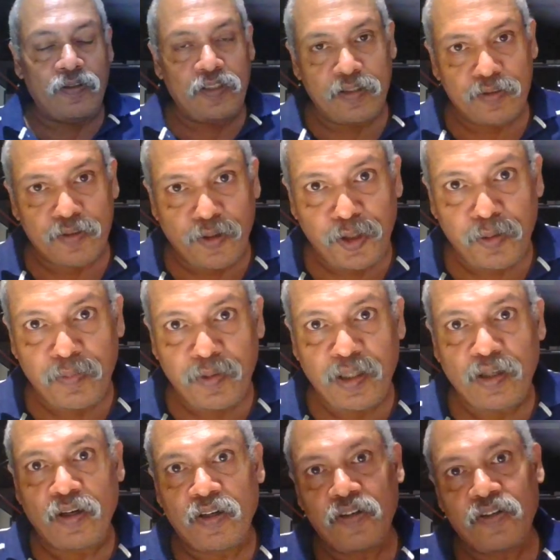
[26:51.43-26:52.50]
There's going to be a
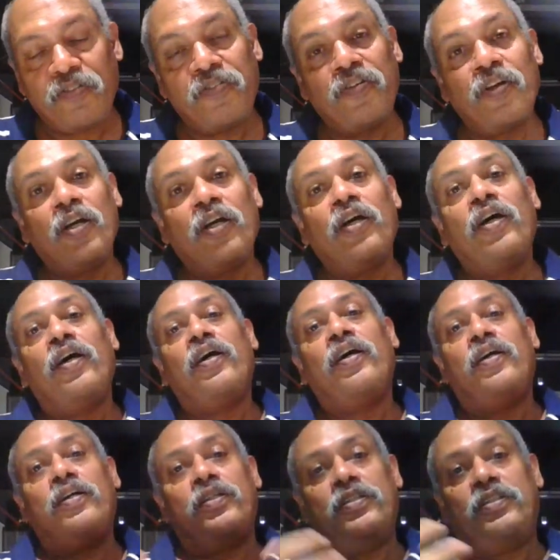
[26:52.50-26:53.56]
lot of
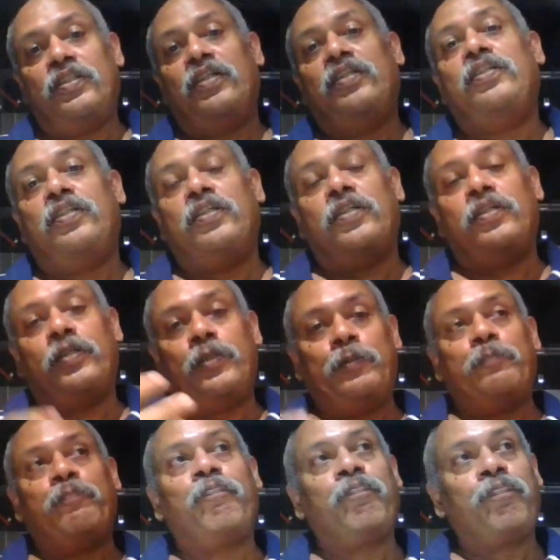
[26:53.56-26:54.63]
such
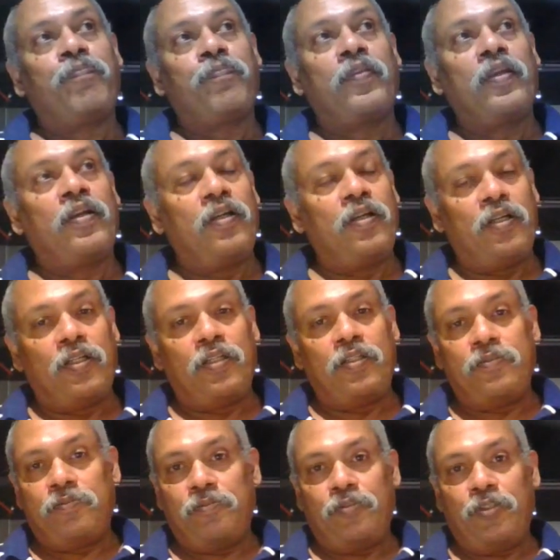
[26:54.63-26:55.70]

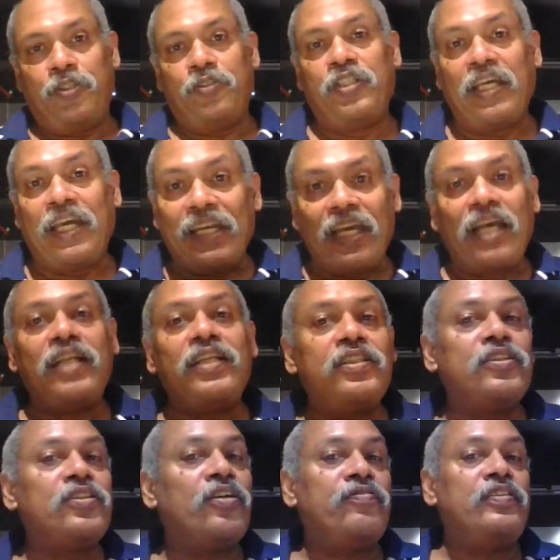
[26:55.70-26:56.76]
what you say,
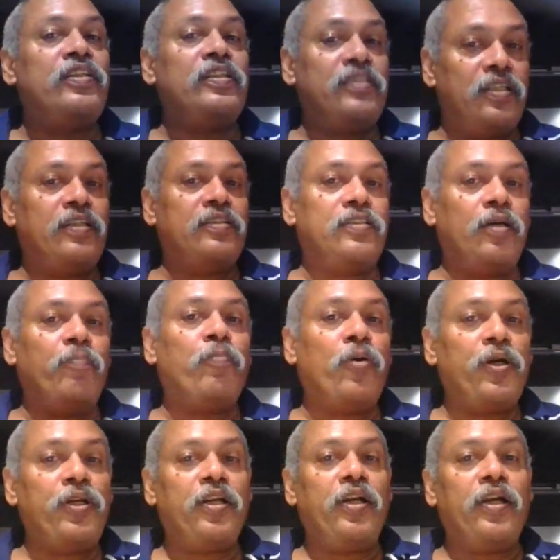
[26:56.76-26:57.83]
analysis of this at some
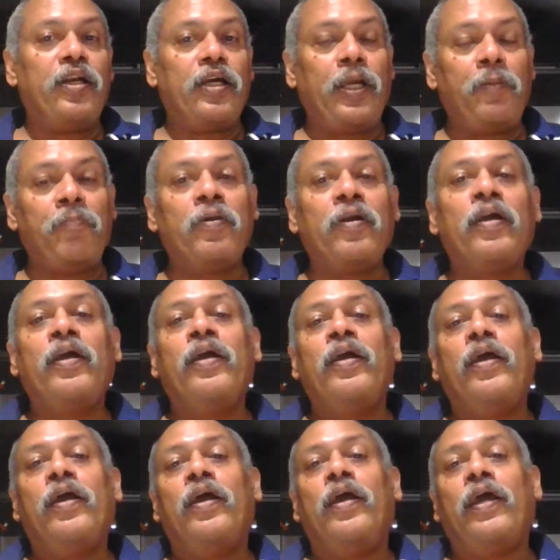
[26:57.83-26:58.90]
point in time.
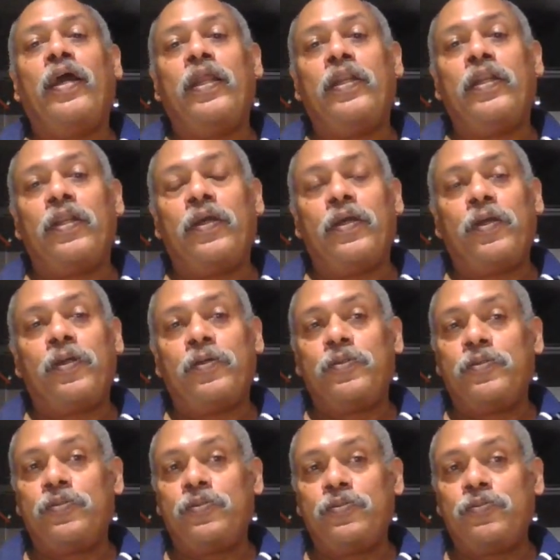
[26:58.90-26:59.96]
And
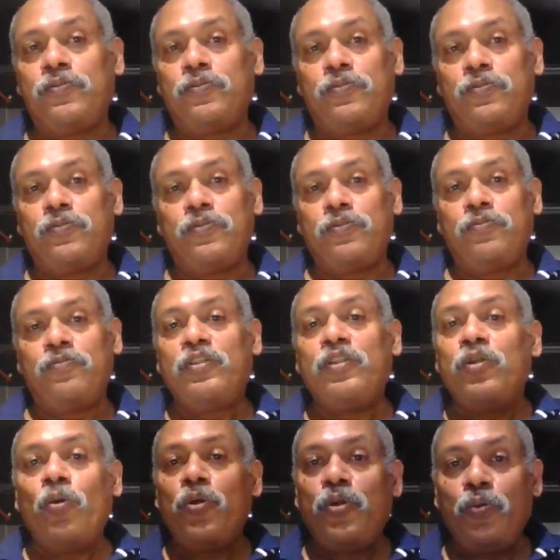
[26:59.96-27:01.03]
we
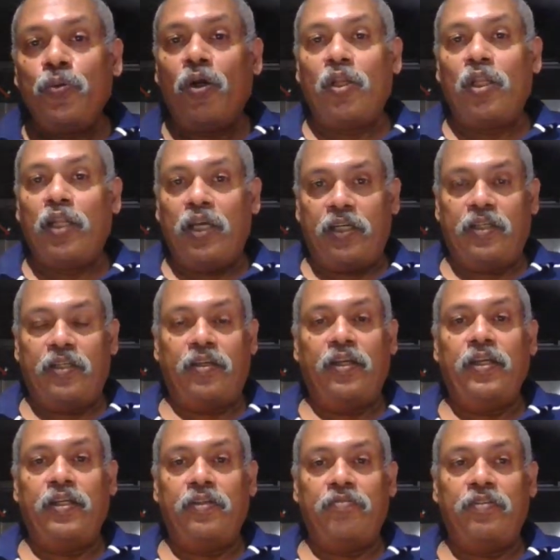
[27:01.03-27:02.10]
don't do all that, right?